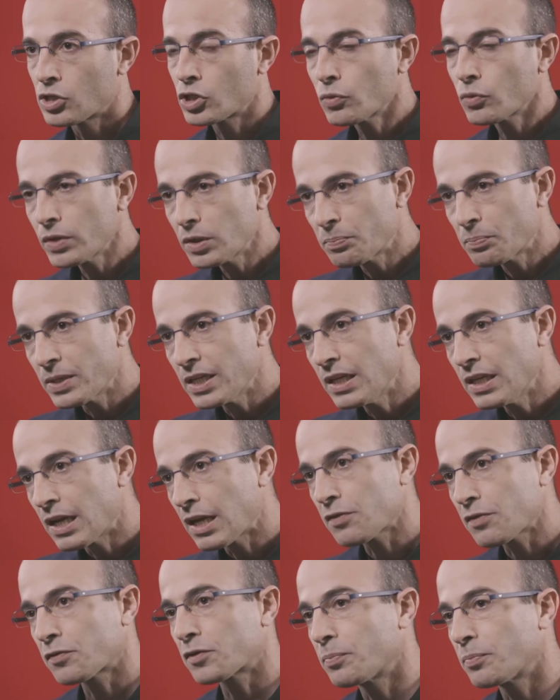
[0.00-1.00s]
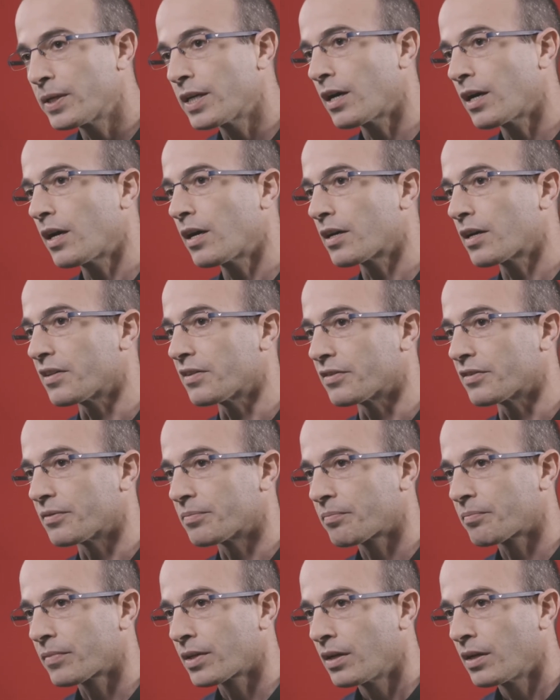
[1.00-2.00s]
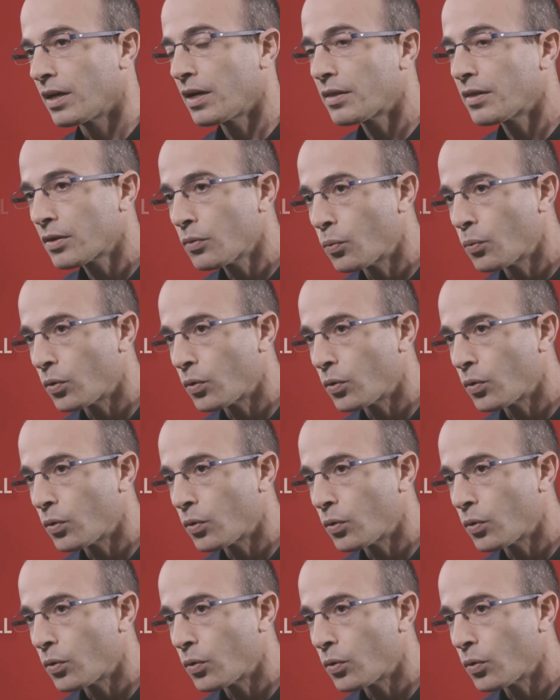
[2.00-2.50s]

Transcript: you will be left behind, and the